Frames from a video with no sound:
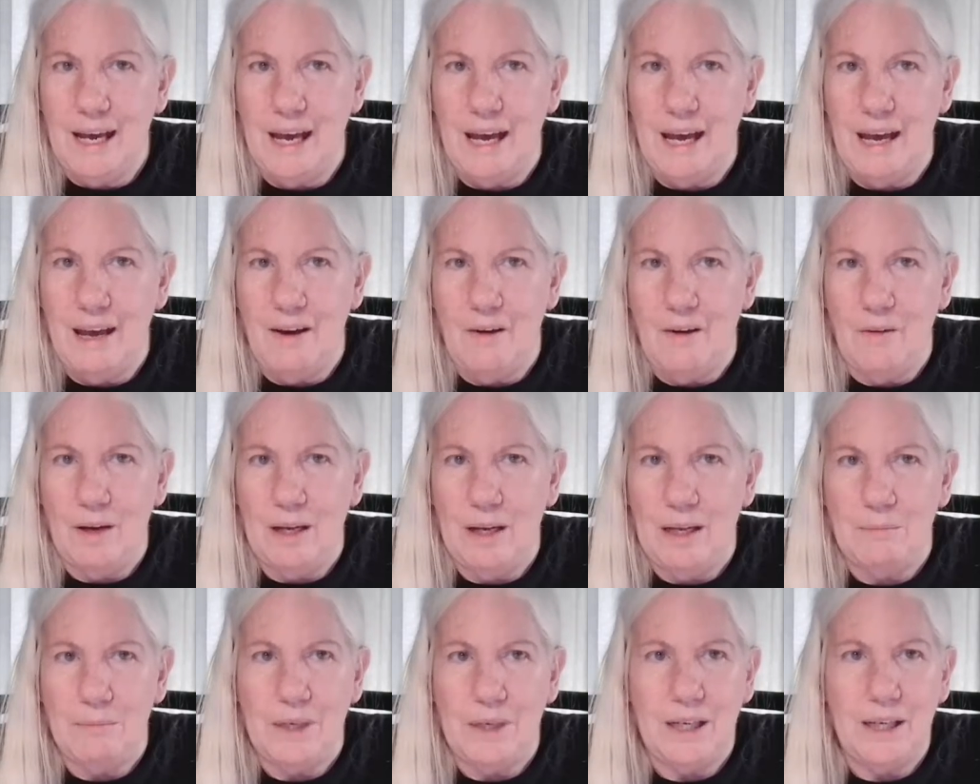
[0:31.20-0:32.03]
How
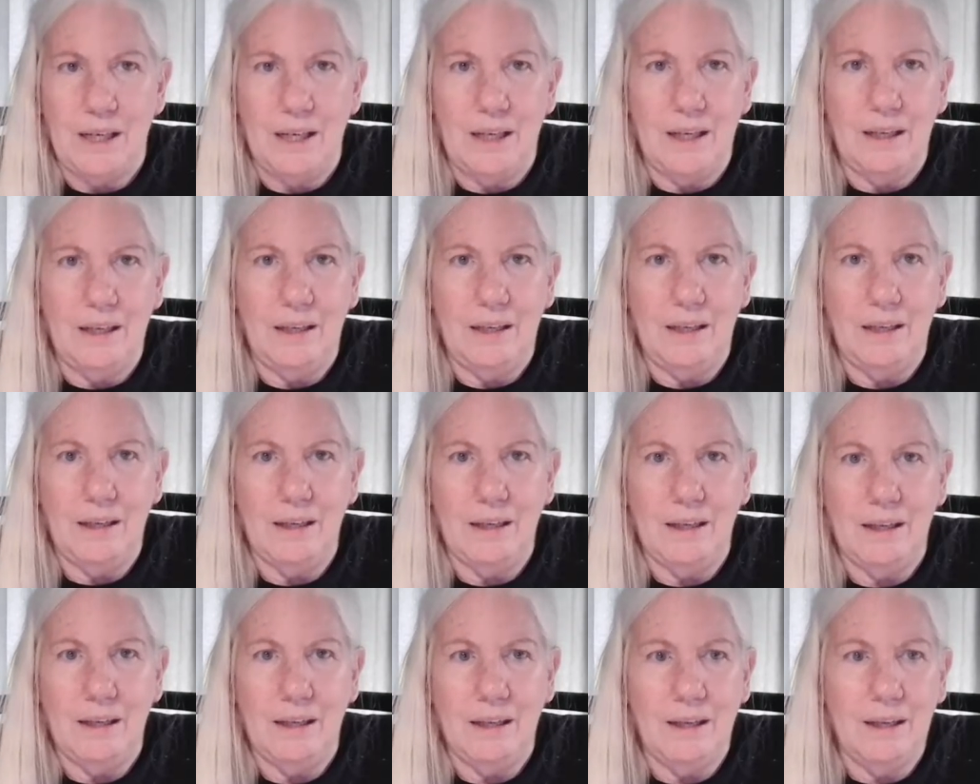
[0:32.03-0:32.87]
am I?
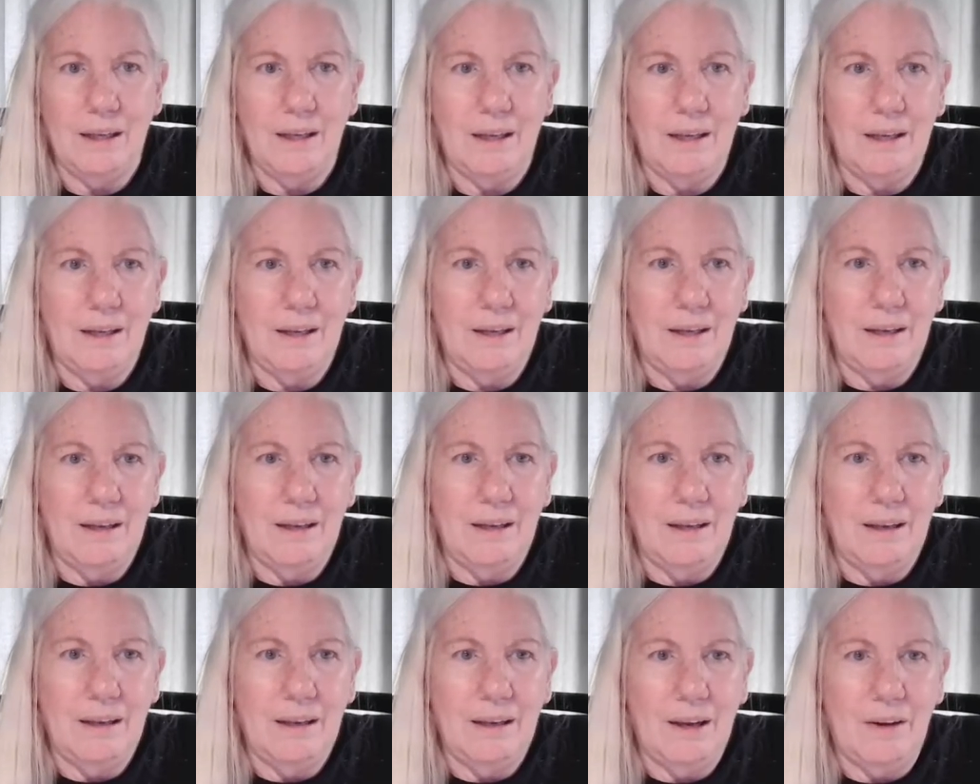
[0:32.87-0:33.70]

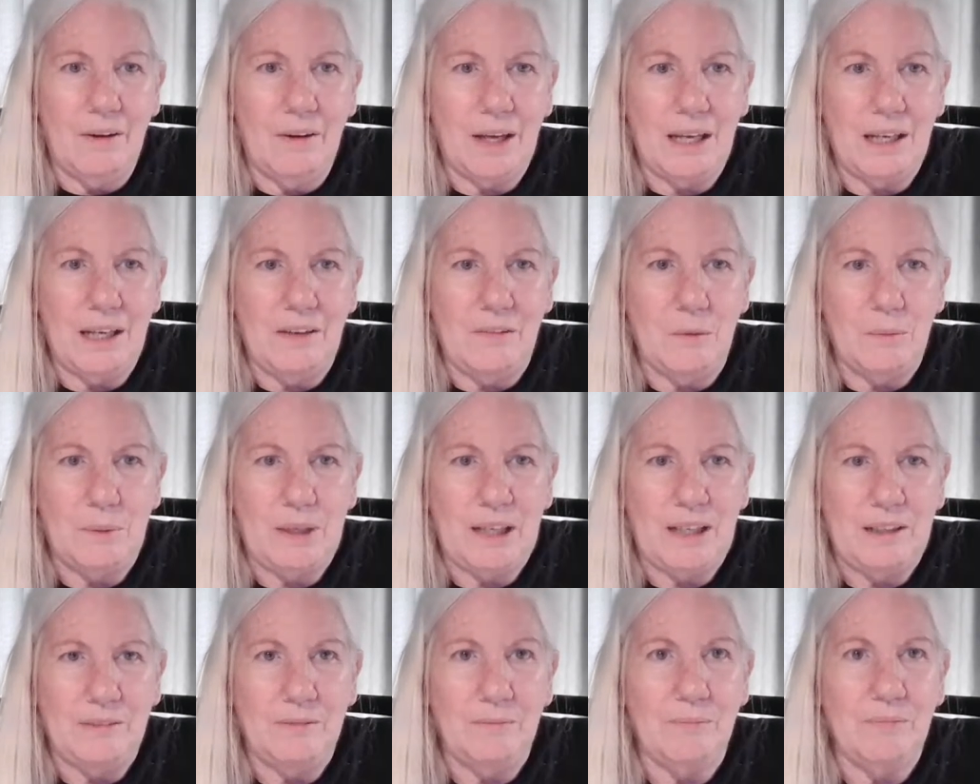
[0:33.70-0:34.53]
Okay, never
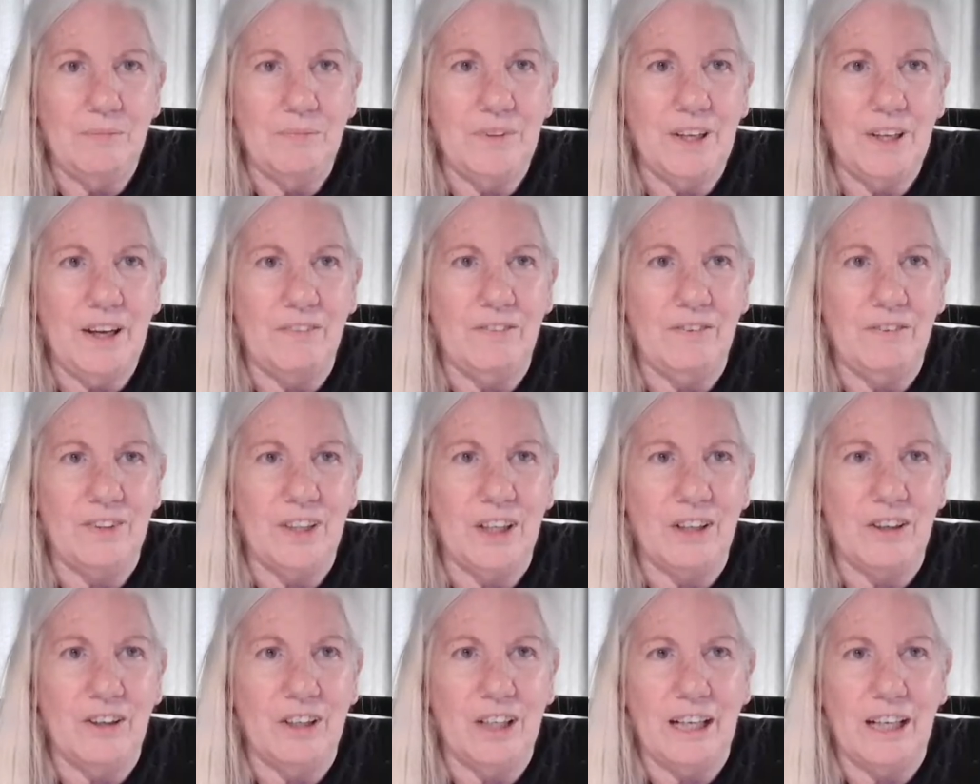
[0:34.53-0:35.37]
mind. I
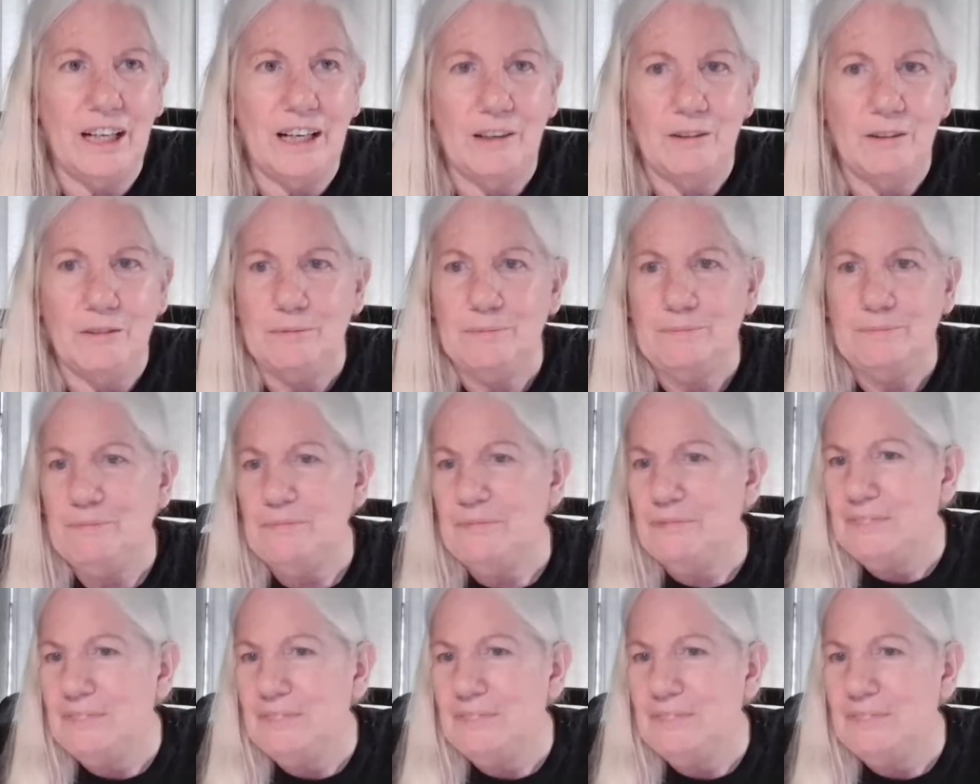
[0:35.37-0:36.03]
figured it out.